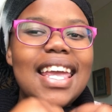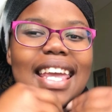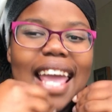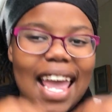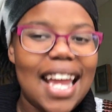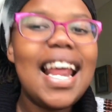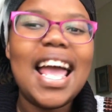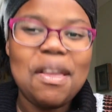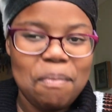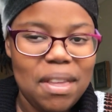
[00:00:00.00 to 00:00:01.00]
Can
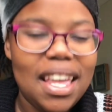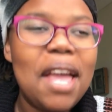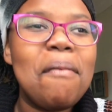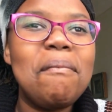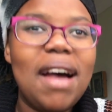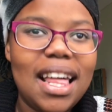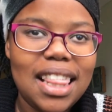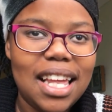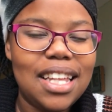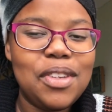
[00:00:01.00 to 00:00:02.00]
I be a
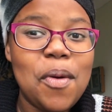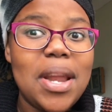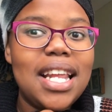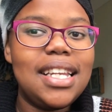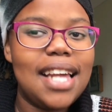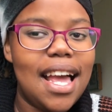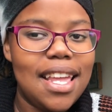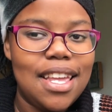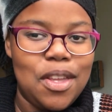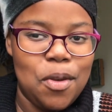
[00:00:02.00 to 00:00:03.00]
mother to an
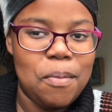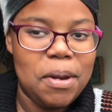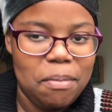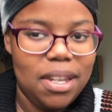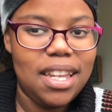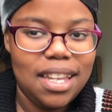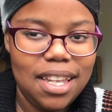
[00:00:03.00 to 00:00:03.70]
entire human being?